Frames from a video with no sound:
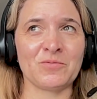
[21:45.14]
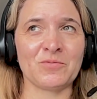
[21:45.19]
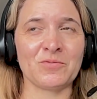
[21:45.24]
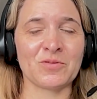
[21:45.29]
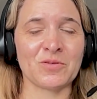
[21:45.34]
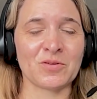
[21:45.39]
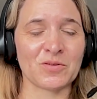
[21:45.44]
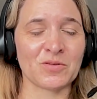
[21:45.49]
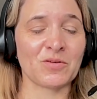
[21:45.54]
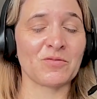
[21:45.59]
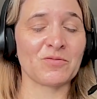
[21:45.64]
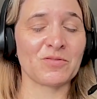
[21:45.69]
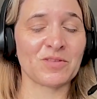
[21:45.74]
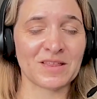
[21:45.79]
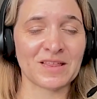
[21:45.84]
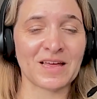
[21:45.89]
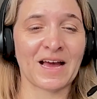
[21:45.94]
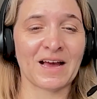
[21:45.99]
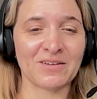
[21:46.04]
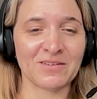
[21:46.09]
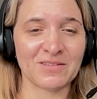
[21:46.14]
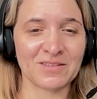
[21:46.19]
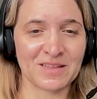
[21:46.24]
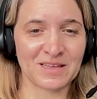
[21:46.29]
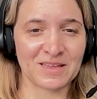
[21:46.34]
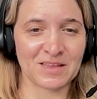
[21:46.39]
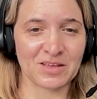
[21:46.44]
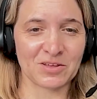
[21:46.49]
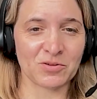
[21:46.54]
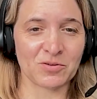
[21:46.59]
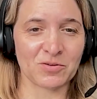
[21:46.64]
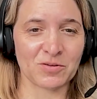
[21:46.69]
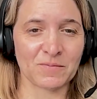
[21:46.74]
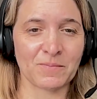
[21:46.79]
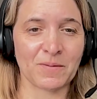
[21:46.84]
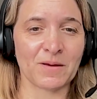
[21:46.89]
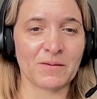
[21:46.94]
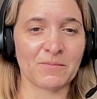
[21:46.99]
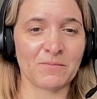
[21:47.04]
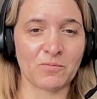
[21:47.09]
start to tackle these
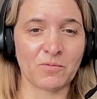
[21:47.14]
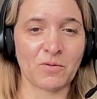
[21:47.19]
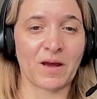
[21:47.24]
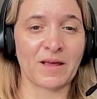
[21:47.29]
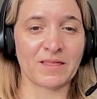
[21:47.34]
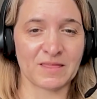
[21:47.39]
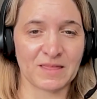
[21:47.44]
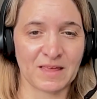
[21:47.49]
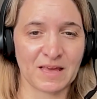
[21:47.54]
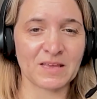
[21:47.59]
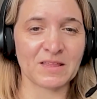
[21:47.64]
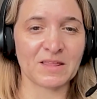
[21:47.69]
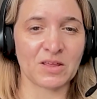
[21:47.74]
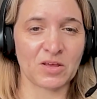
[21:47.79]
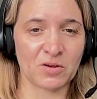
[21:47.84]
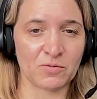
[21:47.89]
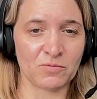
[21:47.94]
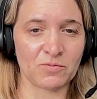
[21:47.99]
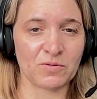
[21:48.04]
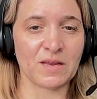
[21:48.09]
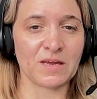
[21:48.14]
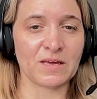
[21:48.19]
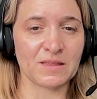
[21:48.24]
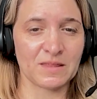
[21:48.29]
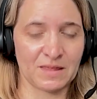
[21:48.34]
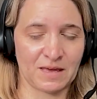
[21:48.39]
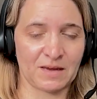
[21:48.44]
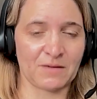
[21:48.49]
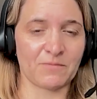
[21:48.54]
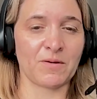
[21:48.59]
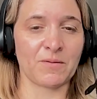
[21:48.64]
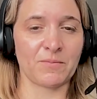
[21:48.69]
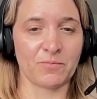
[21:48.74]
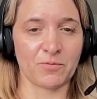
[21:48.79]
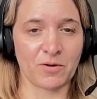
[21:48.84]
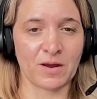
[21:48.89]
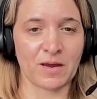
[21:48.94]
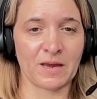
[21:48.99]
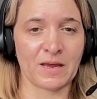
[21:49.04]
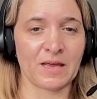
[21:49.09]
issues, but I think the unique thing we
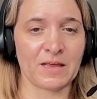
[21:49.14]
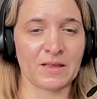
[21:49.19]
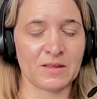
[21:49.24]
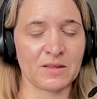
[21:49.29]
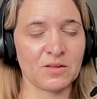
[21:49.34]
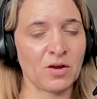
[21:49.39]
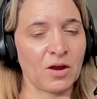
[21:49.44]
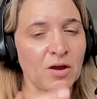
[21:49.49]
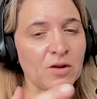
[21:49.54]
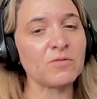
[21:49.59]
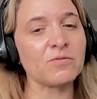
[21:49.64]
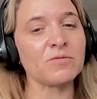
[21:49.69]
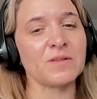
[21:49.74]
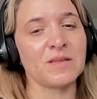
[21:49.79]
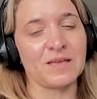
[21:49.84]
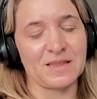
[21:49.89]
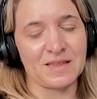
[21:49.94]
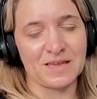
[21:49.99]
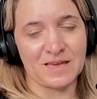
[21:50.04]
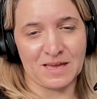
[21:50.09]
bring is not only the